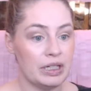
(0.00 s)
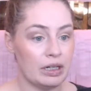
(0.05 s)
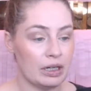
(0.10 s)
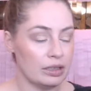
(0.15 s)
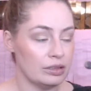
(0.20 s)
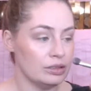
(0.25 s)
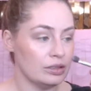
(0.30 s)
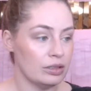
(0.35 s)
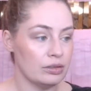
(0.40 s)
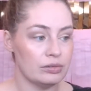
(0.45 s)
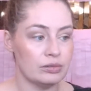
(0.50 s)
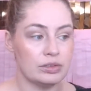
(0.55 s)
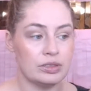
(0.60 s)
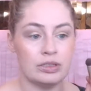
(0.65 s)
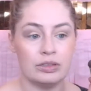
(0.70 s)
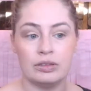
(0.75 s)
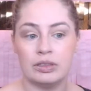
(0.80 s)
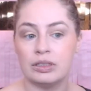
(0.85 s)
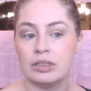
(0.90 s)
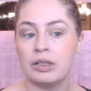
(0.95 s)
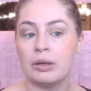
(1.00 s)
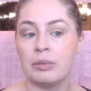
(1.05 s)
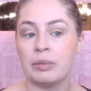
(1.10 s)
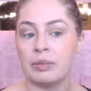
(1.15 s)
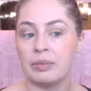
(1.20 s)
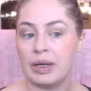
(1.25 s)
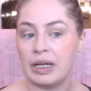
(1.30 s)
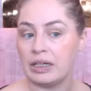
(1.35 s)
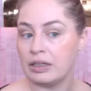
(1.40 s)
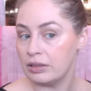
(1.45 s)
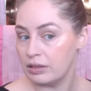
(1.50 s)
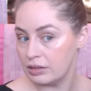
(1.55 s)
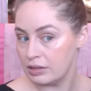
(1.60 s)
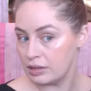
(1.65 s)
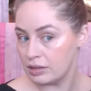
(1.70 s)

I don't do the tip of my nose